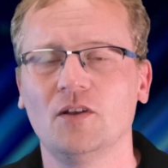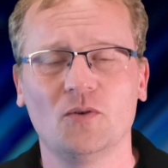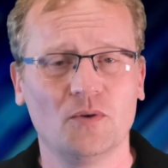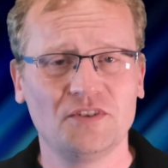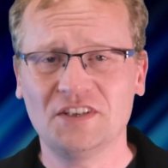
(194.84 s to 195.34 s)

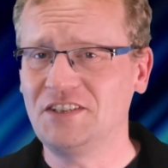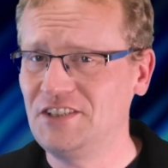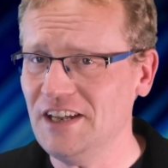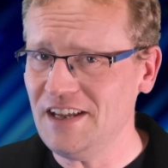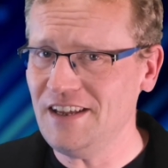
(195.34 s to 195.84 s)
Or is it
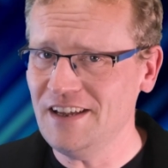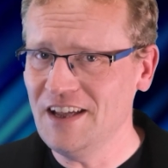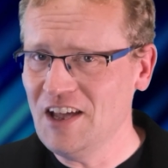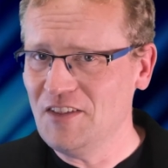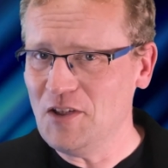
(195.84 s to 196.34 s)
D,
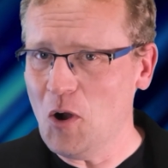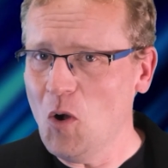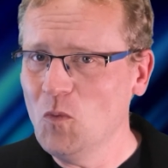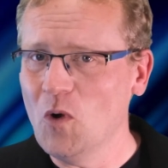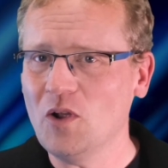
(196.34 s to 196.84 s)
they
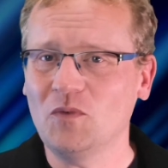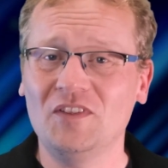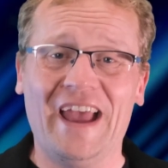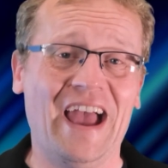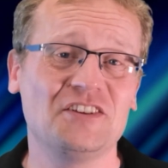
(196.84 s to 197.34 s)
all work
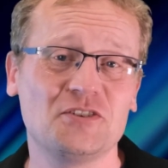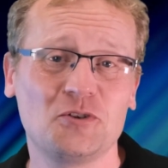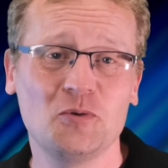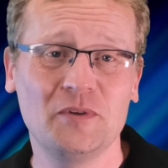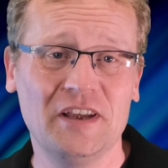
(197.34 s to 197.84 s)
with Azure
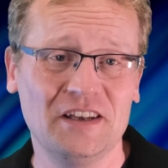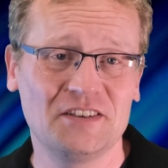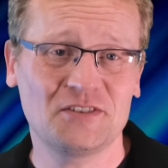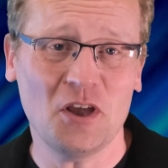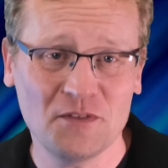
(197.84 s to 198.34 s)

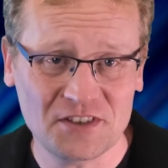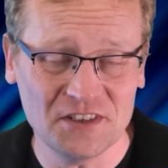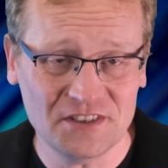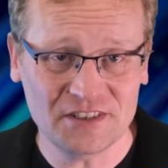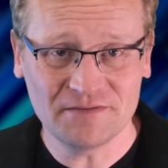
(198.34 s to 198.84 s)
Kubernetes
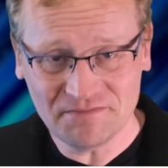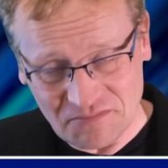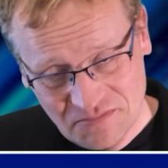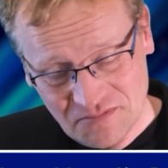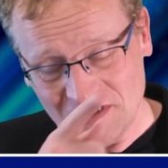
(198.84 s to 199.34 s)
services?
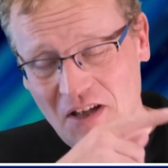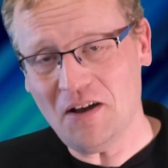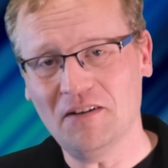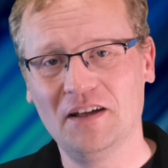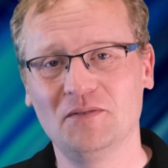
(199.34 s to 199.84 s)

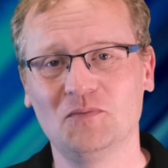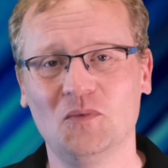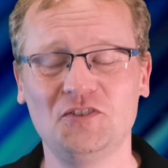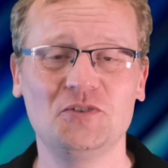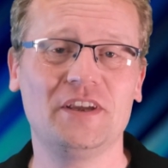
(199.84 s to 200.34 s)
All right.
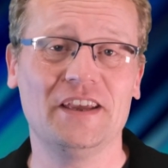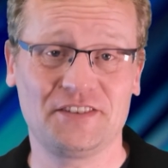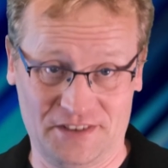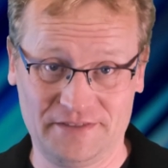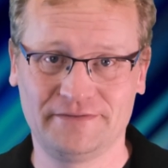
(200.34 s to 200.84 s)
What's your
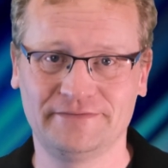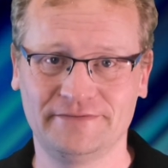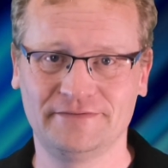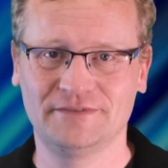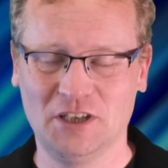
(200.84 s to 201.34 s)
guess?
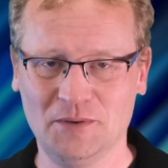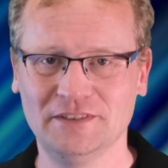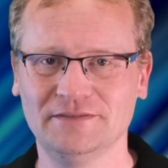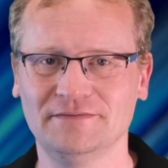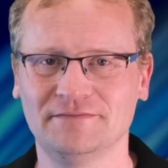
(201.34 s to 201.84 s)
Go on.